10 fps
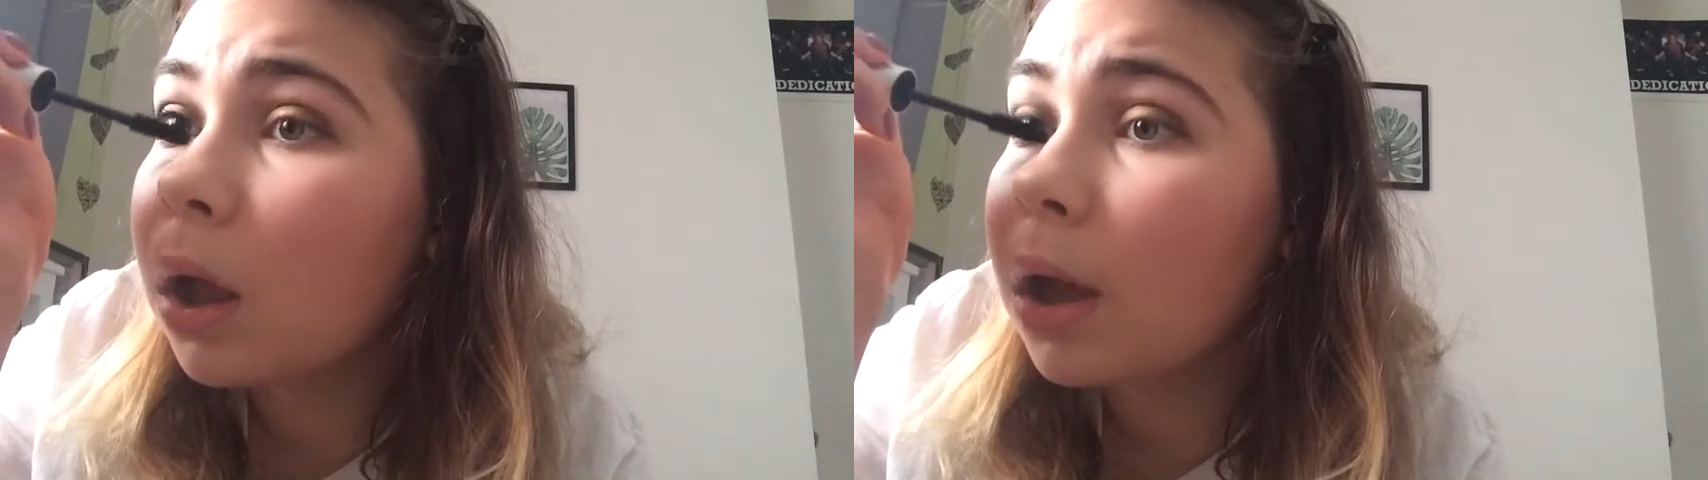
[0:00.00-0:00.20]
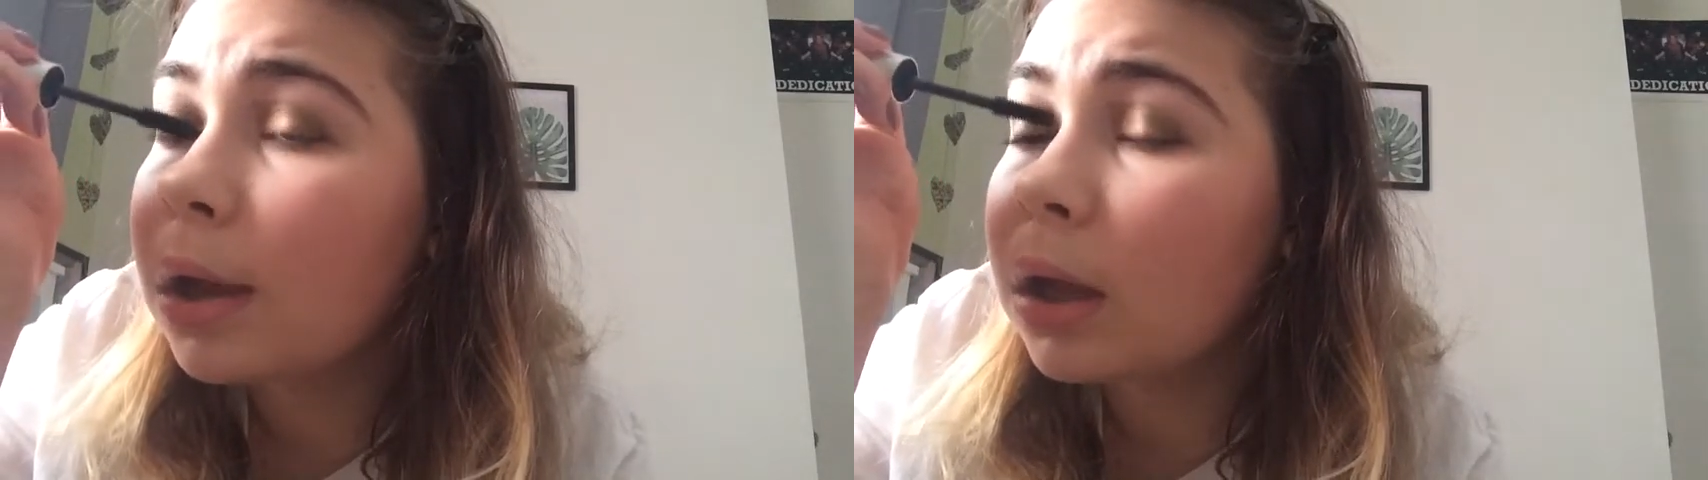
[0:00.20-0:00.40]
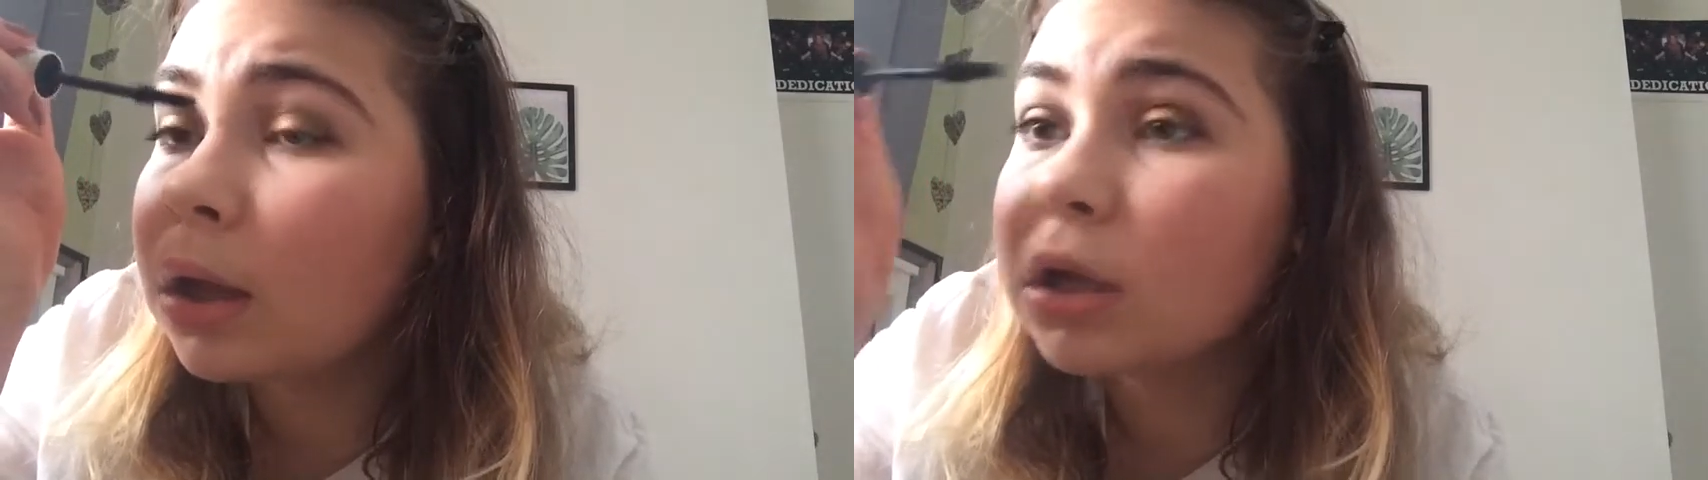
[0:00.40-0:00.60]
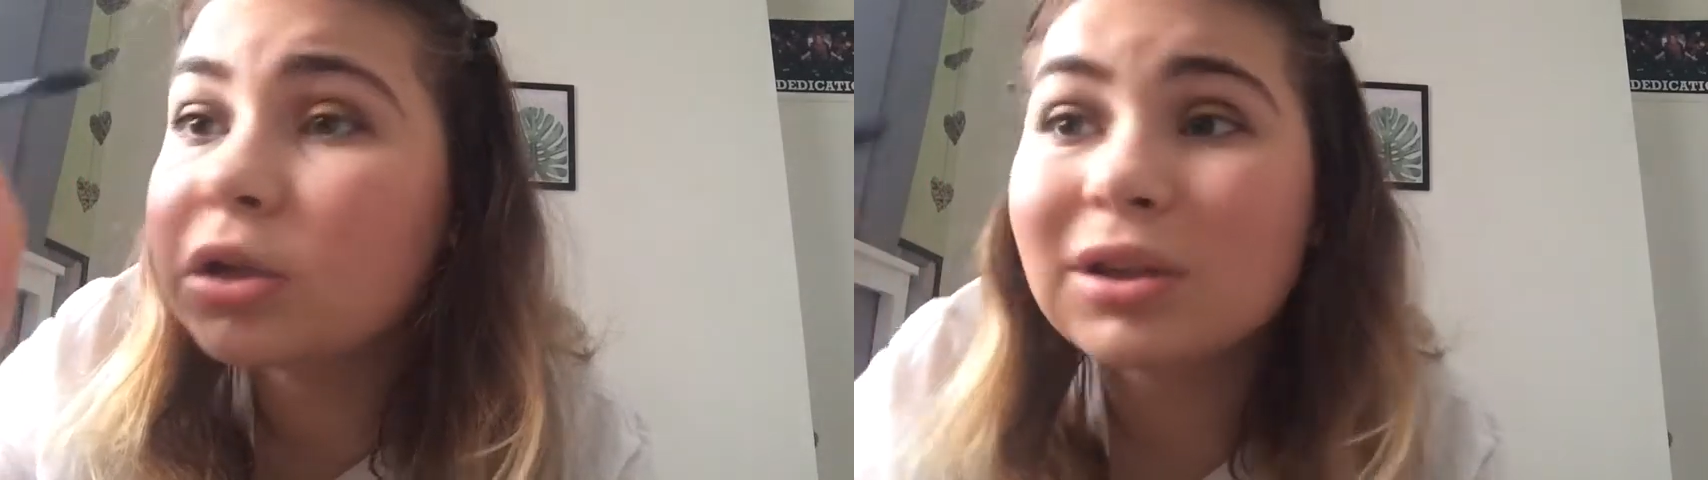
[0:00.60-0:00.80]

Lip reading: eyeliner